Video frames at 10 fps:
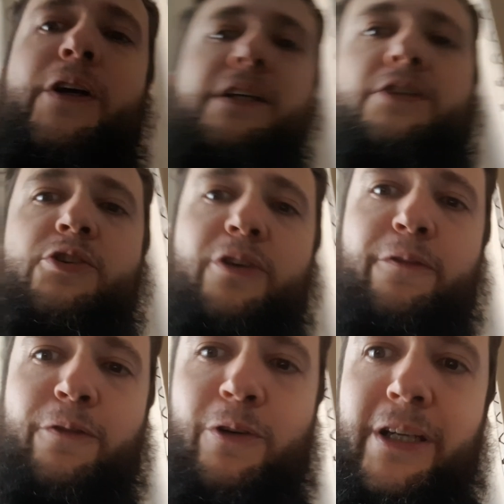and enjoy
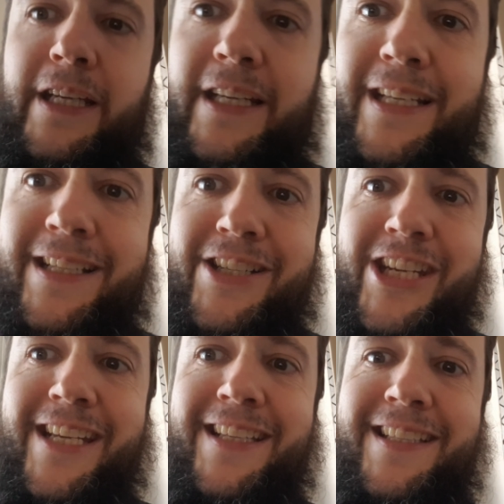4E.
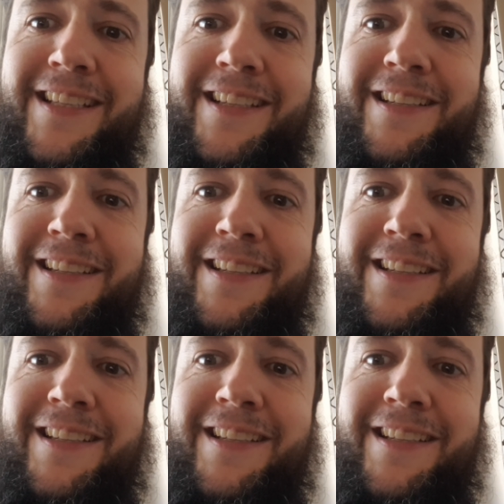Cheers.